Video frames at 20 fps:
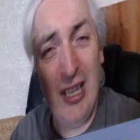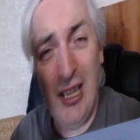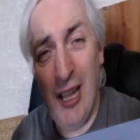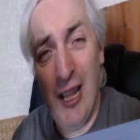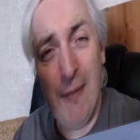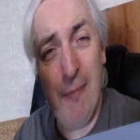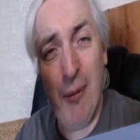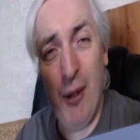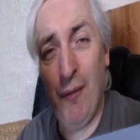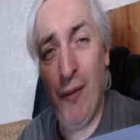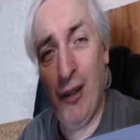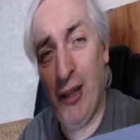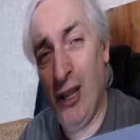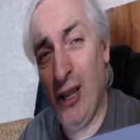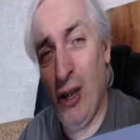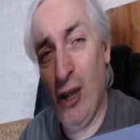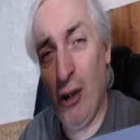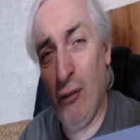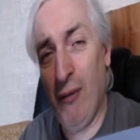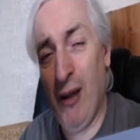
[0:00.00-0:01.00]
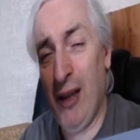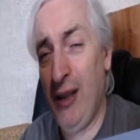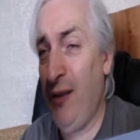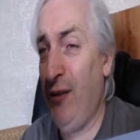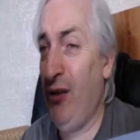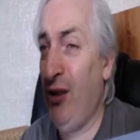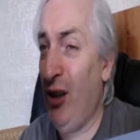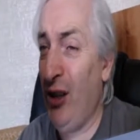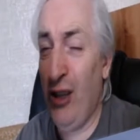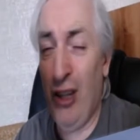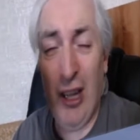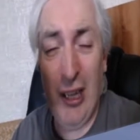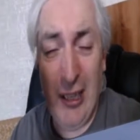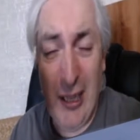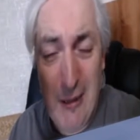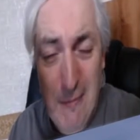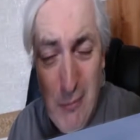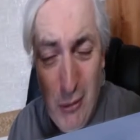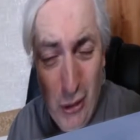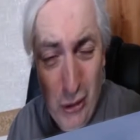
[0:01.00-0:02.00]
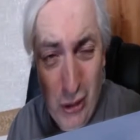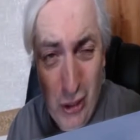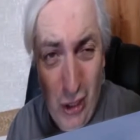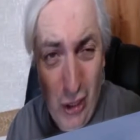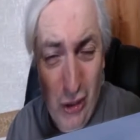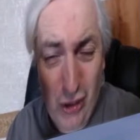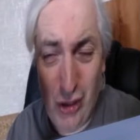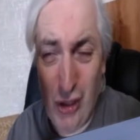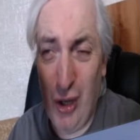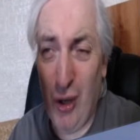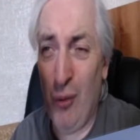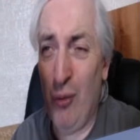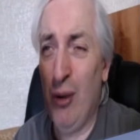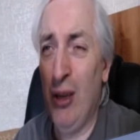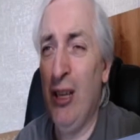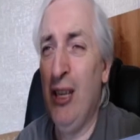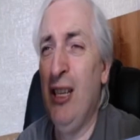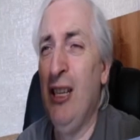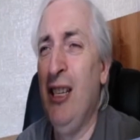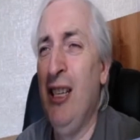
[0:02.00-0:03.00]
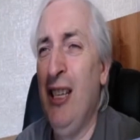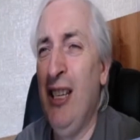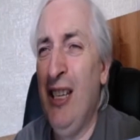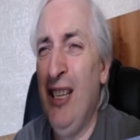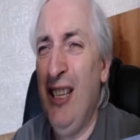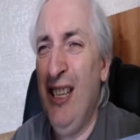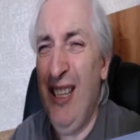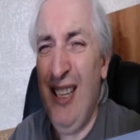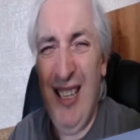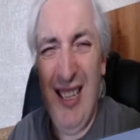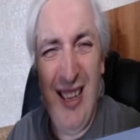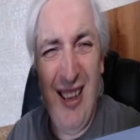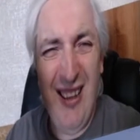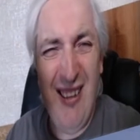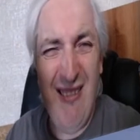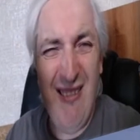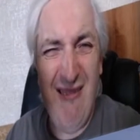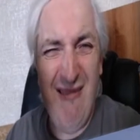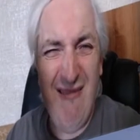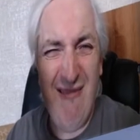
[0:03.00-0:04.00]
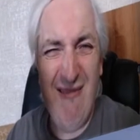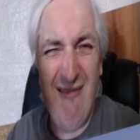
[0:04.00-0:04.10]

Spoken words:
they're perfectly all right, they've certainly not had any blood clots, so, you know,